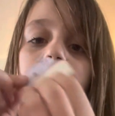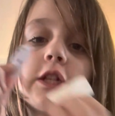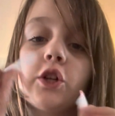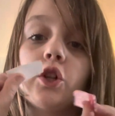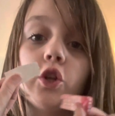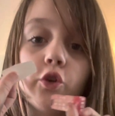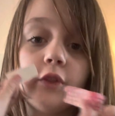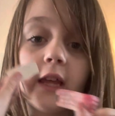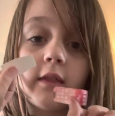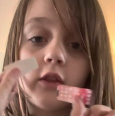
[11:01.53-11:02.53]
to glue
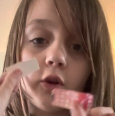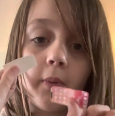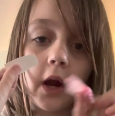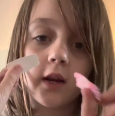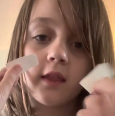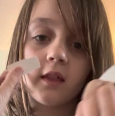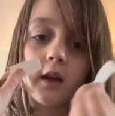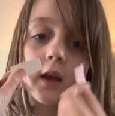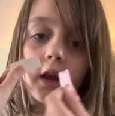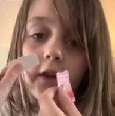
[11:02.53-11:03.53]
these two parts
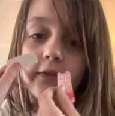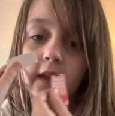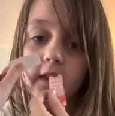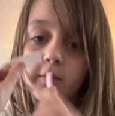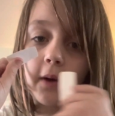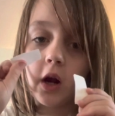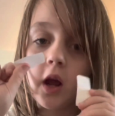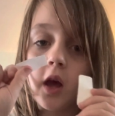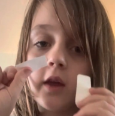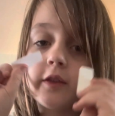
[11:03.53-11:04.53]
or these parts.
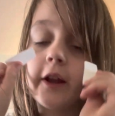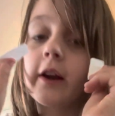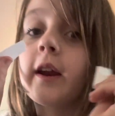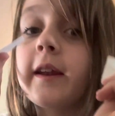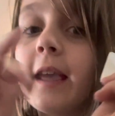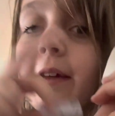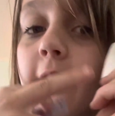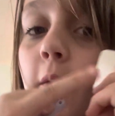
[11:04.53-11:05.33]
So you're going to take